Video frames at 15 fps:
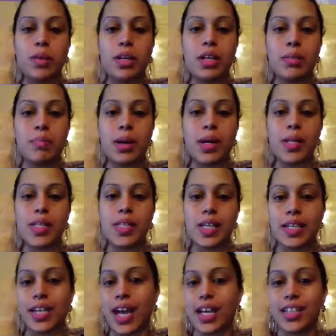in my
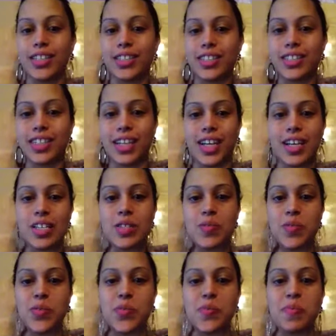technology
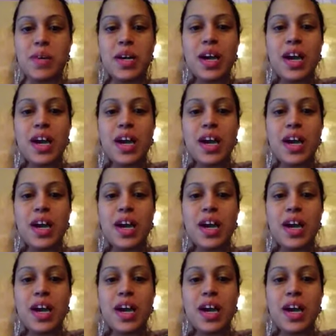classroom.